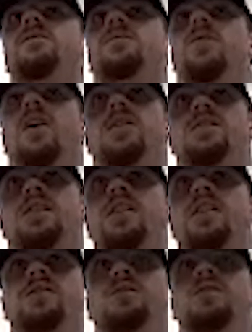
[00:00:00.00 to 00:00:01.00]

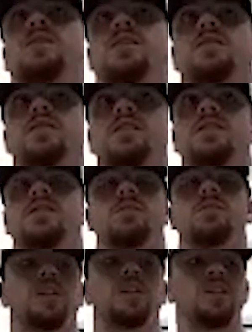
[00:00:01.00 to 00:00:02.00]
process, to say the least,
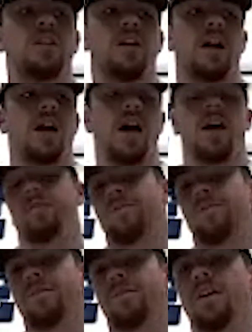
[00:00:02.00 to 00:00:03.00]
but you know, I
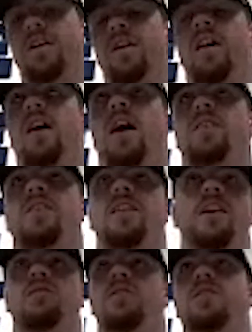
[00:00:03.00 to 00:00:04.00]
take
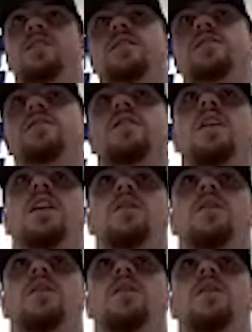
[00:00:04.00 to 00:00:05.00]
everything
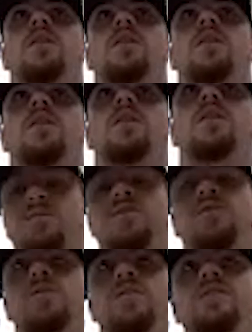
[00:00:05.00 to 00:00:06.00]
as a chance and an
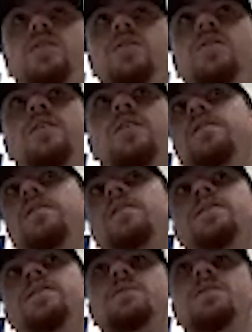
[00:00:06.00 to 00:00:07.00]
opportunity. So I think
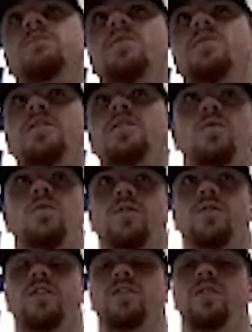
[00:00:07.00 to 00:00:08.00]
that it's been completely
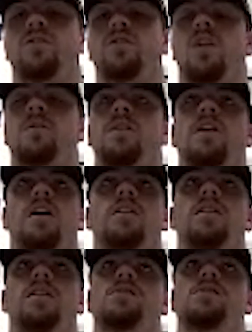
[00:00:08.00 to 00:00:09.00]
worth it. You know, taught me a lot
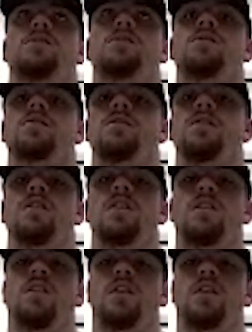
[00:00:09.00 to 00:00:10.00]
of lessons
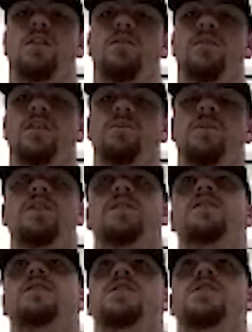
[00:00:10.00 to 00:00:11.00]
that I'm going to
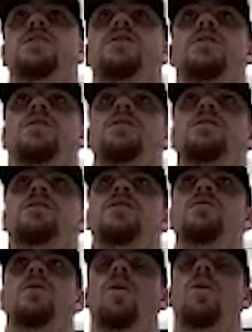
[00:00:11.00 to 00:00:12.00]
continue to
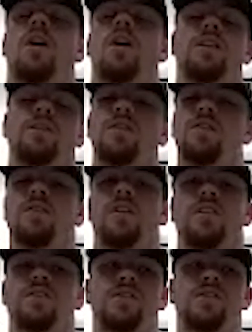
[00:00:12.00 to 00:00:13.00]
grow on and learn
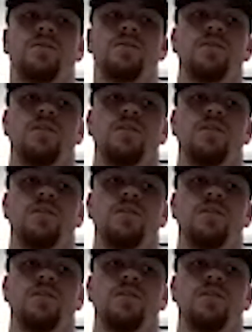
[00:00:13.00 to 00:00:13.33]
on. So